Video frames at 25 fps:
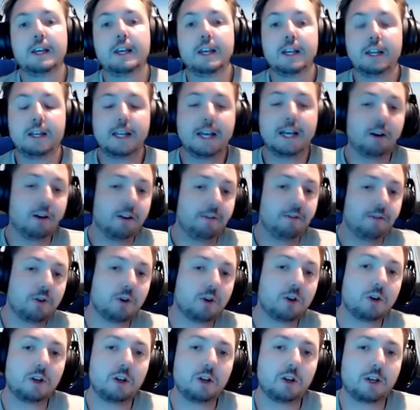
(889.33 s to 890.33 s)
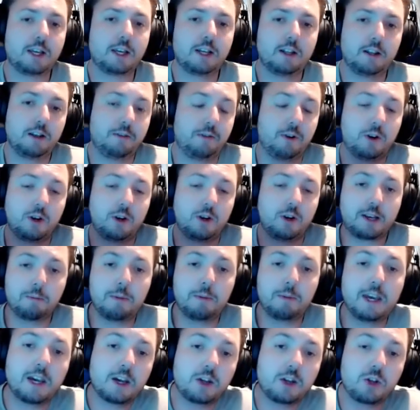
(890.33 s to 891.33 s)
Now, if you're like
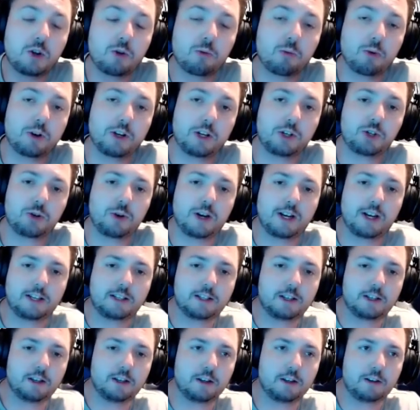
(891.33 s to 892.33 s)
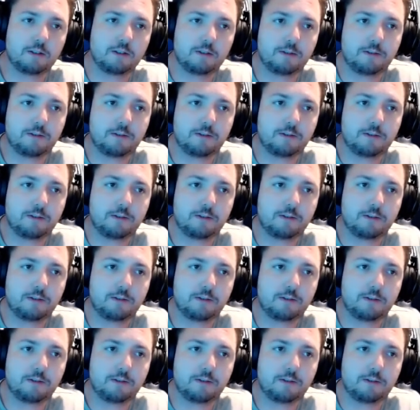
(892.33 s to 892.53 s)
me and you're trying to